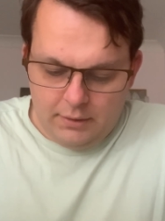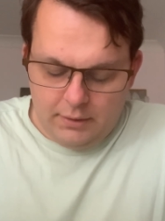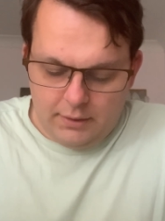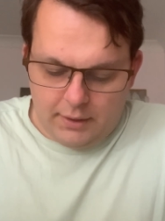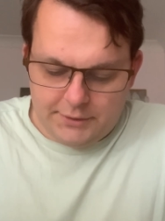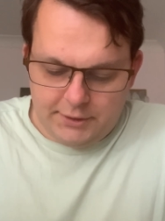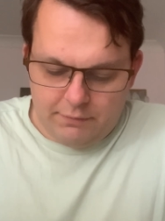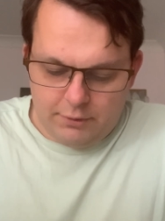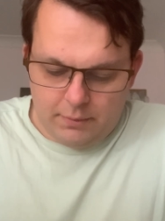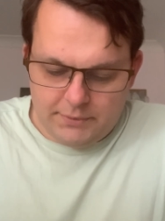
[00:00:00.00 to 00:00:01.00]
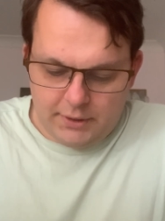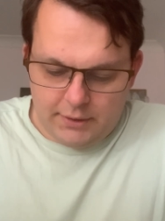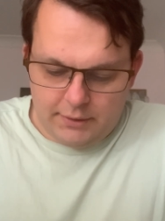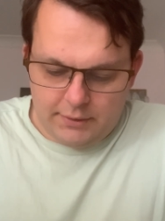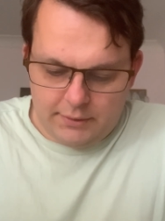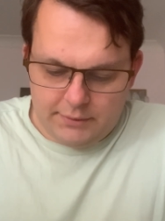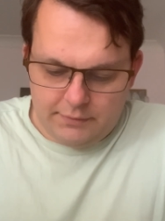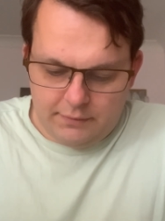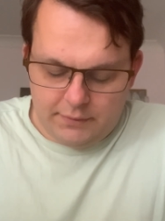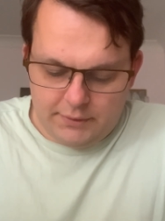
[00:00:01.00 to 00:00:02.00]
Okay, 7 times 8 is
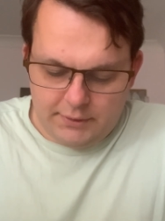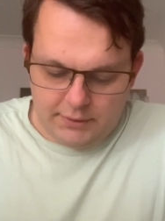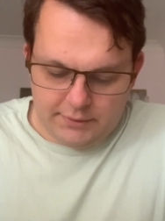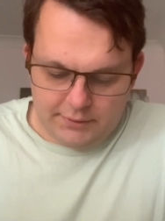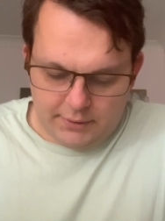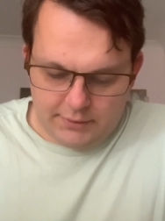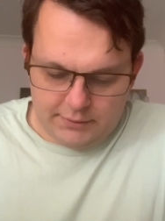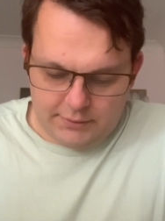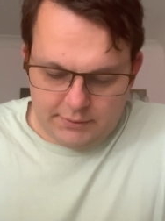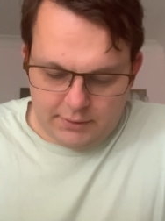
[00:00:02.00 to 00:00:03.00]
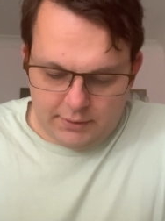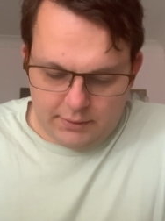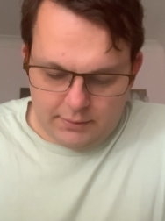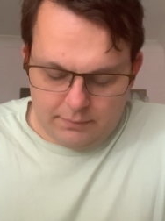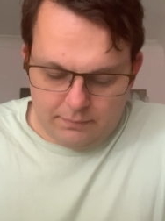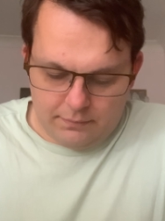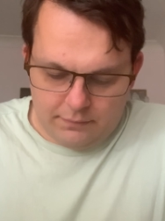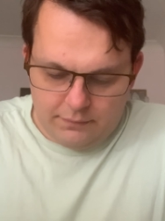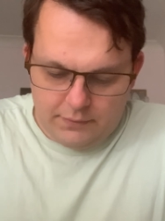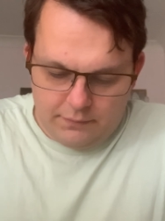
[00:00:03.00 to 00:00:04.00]
56, so that's
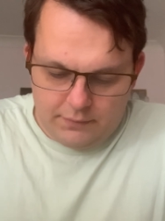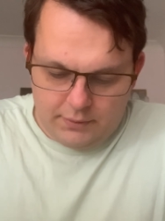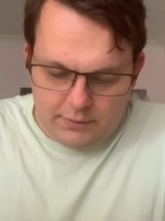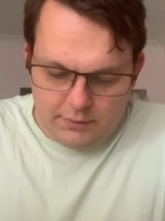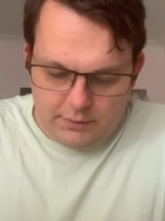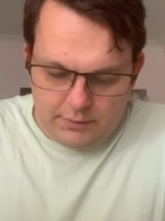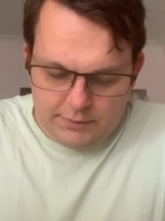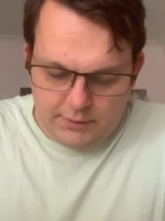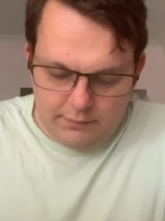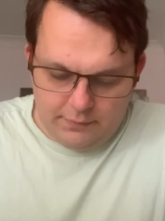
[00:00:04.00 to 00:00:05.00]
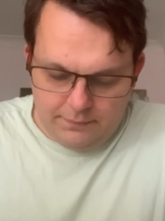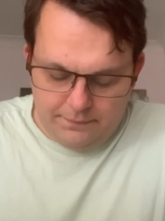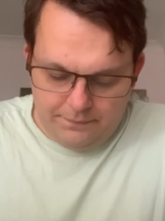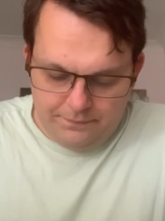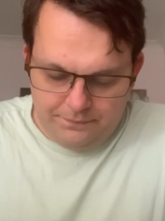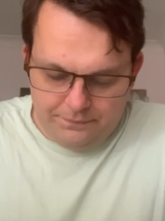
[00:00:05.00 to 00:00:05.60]
57.